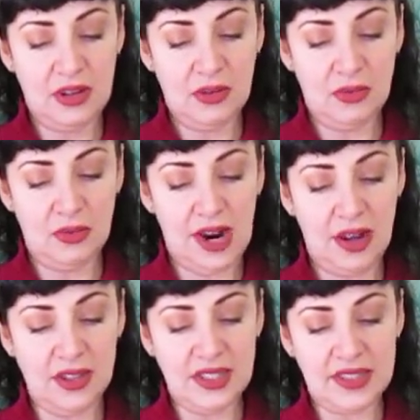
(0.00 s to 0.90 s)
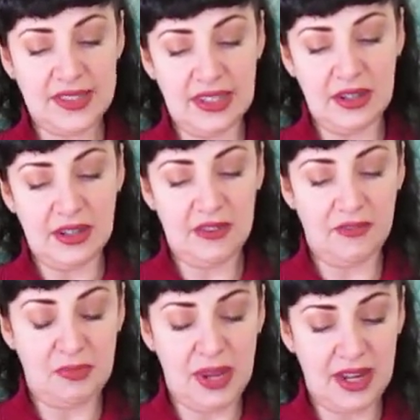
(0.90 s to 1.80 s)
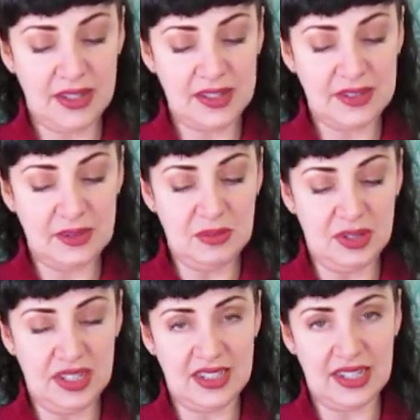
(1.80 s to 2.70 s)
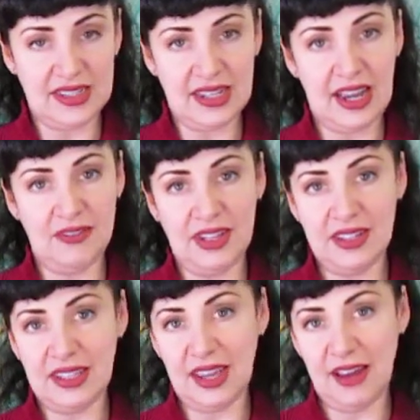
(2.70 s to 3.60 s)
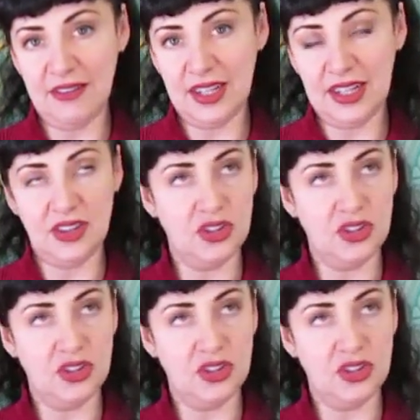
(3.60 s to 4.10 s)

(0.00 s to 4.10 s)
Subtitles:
roundness and enough base, but it doesn't have anything heavy in it.